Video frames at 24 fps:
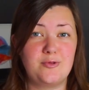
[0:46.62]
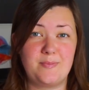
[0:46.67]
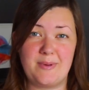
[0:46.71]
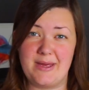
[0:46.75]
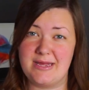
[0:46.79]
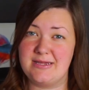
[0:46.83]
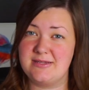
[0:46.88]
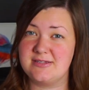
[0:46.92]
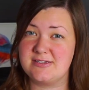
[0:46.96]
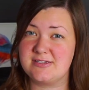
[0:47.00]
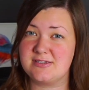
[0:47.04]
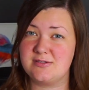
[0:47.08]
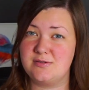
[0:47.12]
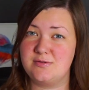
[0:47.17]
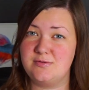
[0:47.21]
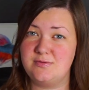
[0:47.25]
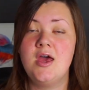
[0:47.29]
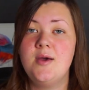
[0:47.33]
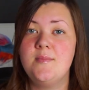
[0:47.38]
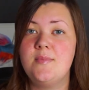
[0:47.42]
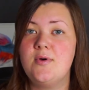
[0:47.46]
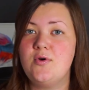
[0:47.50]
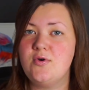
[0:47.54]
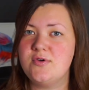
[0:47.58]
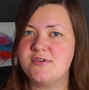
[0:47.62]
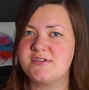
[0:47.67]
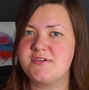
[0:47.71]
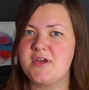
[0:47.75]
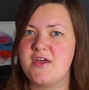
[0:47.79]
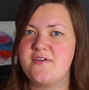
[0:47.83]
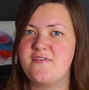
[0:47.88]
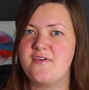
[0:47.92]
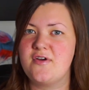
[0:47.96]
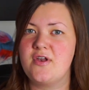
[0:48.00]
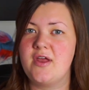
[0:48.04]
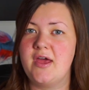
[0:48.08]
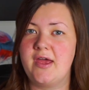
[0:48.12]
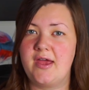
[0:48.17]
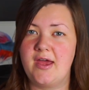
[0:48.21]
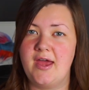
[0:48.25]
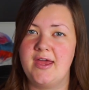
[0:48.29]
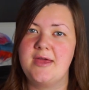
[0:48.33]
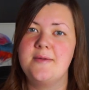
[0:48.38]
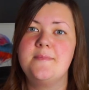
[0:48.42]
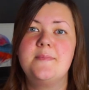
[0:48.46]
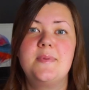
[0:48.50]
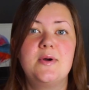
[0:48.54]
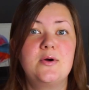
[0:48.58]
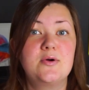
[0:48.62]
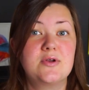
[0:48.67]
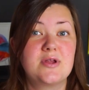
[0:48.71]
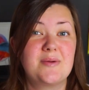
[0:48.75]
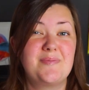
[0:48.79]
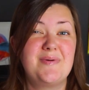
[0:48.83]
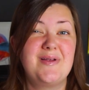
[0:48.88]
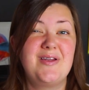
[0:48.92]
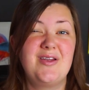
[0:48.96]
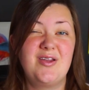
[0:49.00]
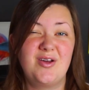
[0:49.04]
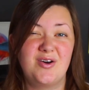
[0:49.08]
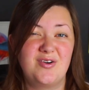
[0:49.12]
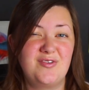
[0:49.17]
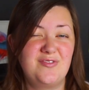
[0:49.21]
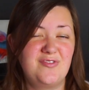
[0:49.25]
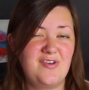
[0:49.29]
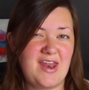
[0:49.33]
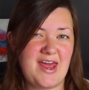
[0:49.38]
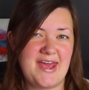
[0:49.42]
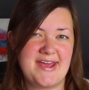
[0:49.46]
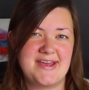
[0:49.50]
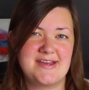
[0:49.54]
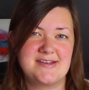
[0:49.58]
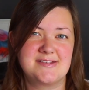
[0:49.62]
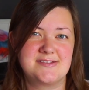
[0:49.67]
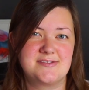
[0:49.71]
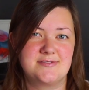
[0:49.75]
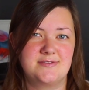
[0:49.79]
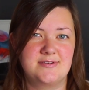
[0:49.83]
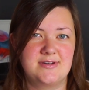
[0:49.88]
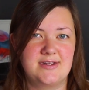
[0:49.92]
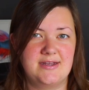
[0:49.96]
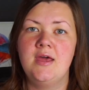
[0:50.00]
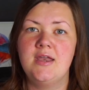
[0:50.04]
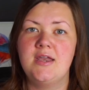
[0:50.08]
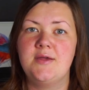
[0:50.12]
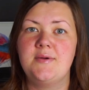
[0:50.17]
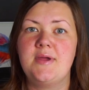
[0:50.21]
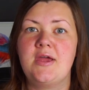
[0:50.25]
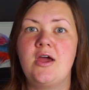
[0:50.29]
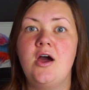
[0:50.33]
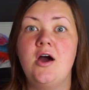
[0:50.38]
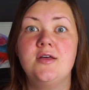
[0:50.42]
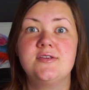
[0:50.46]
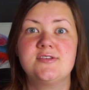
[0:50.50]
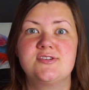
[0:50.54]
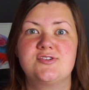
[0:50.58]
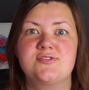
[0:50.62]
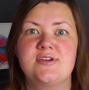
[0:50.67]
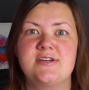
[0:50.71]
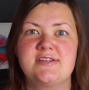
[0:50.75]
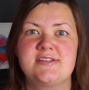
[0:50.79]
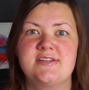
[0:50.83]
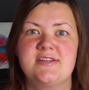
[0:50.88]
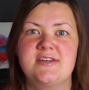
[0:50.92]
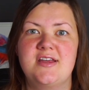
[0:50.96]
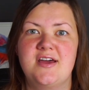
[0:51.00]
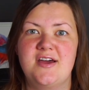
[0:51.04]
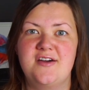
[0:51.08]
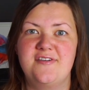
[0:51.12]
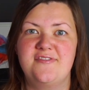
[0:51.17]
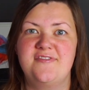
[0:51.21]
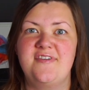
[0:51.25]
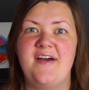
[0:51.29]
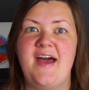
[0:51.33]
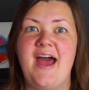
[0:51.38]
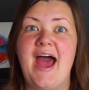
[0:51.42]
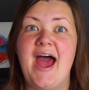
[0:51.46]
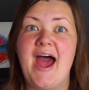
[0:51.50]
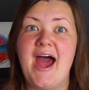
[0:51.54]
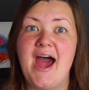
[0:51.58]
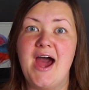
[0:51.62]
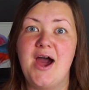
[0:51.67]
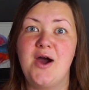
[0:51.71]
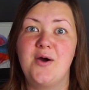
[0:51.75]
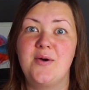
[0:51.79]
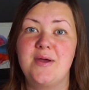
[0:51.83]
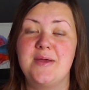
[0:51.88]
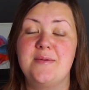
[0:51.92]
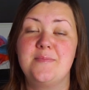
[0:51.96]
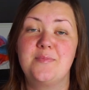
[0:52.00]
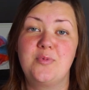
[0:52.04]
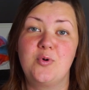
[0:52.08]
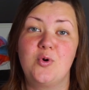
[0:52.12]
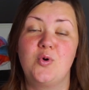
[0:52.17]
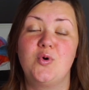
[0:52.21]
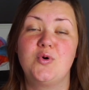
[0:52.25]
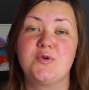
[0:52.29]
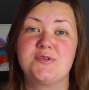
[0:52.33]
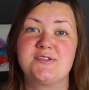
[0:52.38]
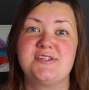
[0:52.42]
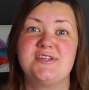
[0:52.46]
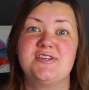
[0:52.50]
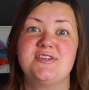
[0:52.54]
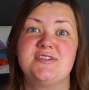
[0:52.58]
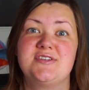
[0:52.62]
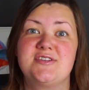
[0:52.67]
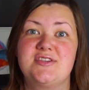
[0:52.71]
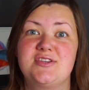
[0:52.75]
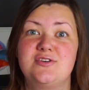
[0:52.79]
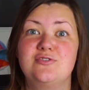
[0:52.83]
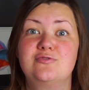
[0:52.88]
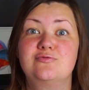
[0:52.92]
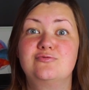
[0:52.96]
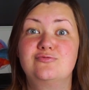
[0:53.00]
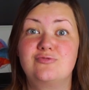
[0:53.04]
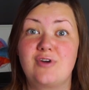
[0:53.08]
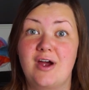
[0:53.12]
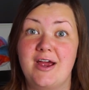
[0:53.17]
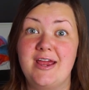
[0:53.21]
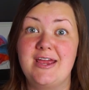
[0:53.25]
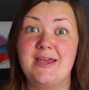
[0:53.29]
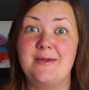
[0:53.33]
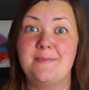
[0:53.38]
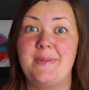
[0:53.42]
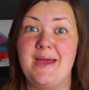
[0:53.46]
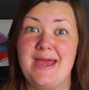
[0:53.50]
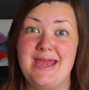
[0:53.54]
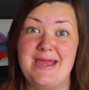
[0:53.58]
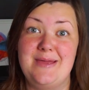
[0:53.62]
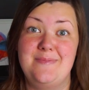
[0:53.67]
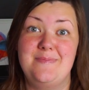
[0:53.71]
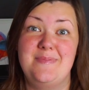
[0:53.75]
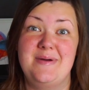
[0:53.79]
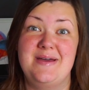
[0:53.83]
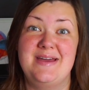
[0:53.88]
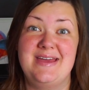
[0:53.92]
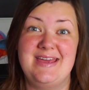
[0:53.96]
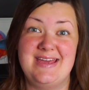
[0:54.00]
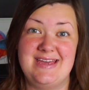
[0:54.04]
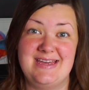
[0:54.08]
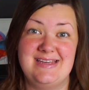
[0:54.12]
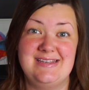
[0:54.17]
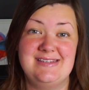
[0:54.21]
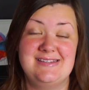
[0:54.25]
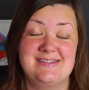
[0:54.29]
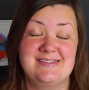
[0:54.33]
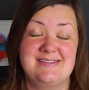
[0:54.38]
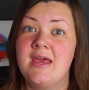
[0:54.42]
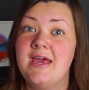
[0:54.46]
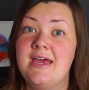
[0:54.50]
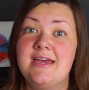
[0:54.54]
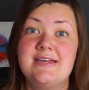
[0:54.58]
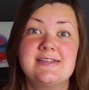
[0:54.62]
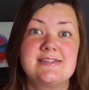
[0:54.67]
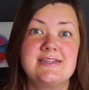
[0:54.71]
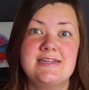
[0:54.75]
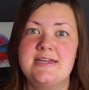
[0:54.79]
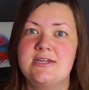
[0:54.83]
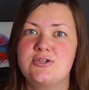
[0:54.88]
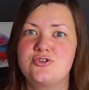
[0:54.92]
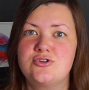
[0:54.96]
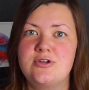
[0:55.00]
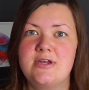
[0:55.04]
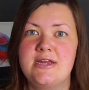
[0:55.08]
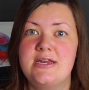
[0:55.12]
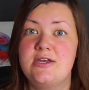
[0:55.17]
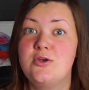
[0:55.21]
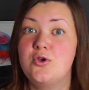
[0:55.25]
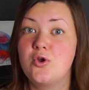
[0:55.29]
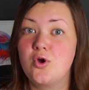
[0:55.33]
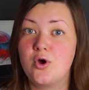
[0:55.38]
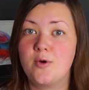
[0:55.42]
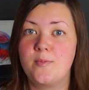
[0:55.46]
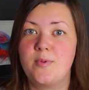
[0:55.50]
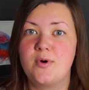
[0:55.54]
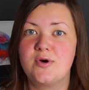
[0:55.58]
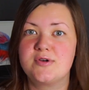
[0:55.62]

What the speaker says: the pencil, but also I feel like I can build up a lot of layers on it. Now, I can't stress enough how important the right paper is. It's literally not